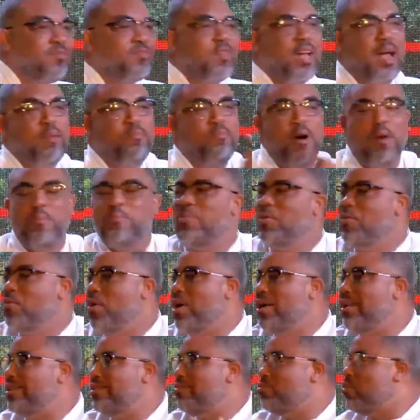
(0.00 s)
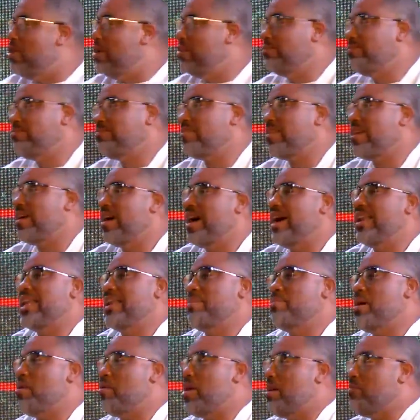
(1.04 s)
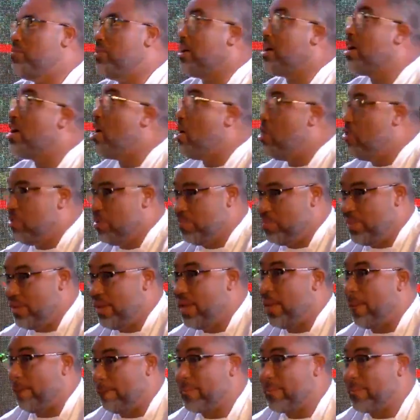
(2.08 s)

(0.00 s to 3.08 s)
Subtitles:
pop one, and then my wife will quarrel with me.